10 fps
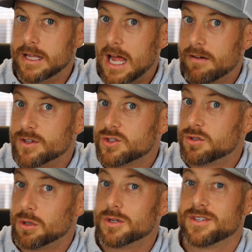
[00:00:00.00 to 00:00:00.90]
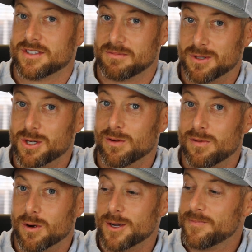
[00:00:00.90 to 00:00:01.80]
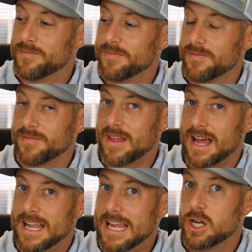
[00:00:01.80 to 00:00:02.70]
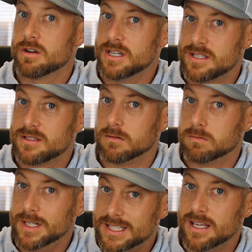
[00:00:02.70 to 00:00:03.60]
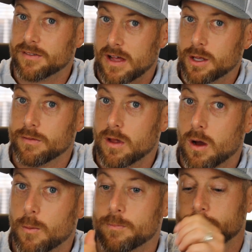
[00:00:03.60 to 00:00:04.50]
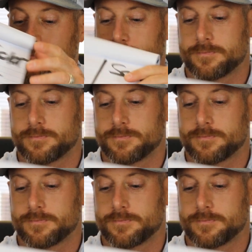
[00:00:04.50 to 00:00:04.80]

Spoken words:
and have a solar system to show for it that increases the resale value of the home?